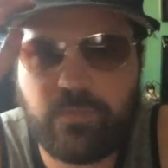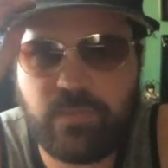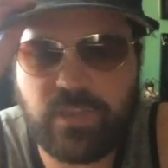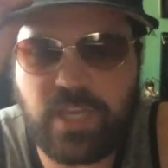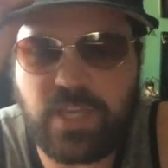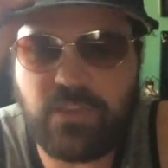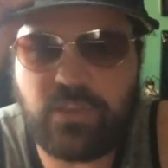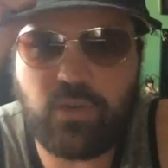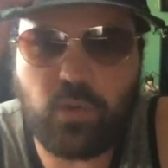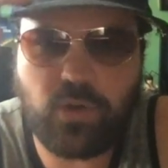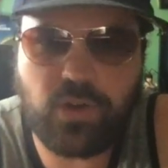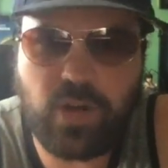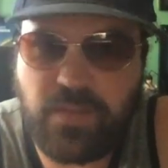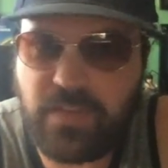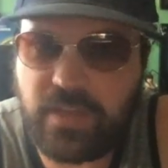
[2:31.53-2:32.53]
Keith
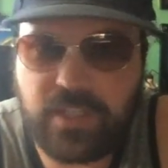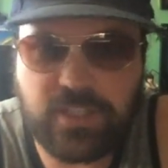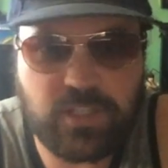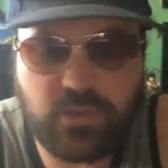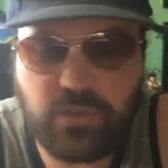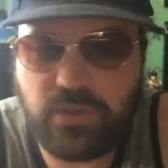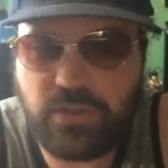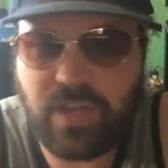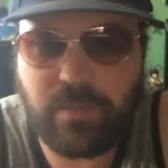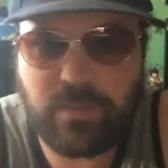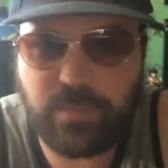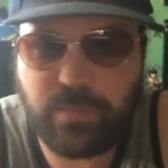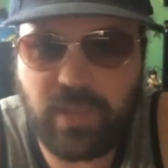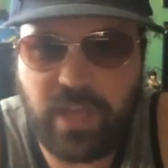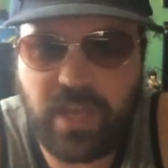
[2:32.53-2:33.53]
Gordon, I thought he did a good job
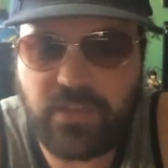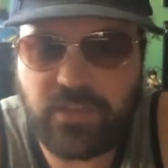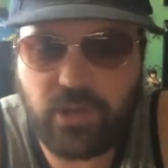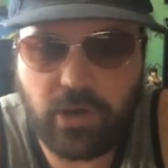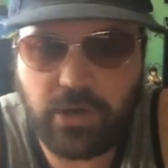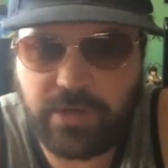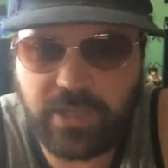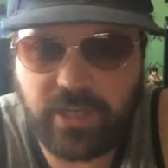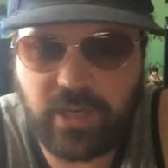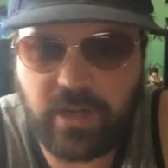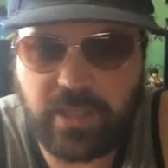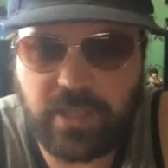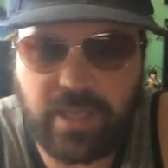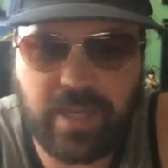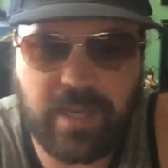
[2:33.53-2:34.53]
as Arnie
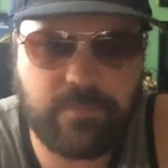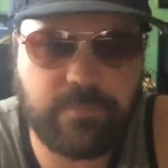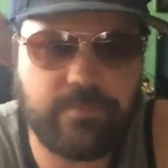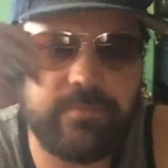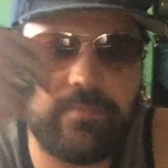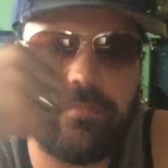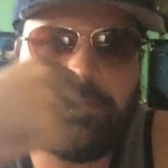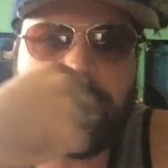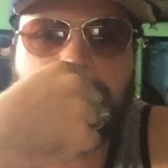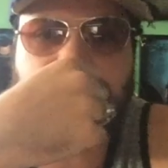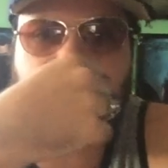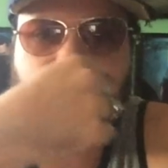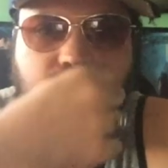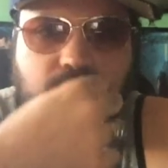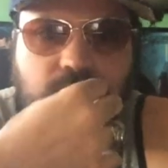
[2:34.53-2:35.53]
Cunningham,
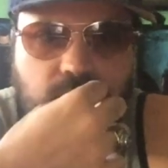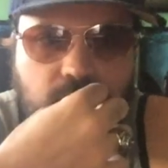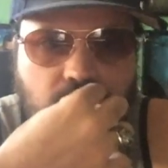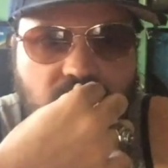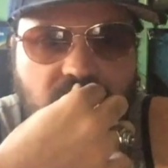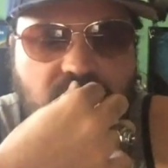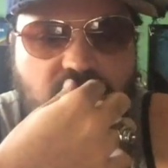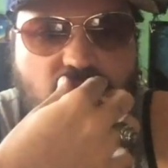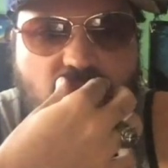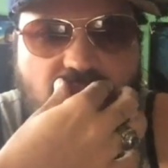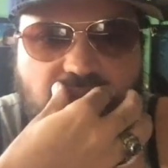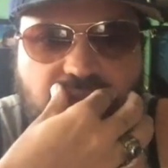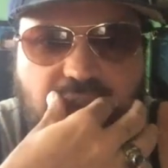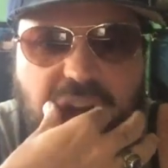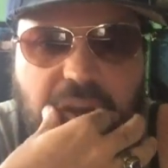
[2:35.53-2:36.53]
going
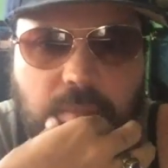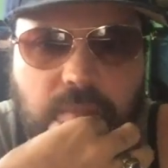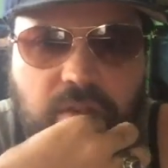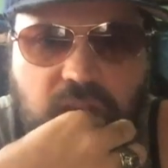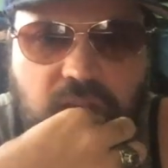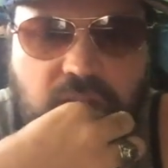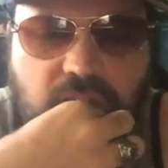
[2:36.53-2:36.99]
from,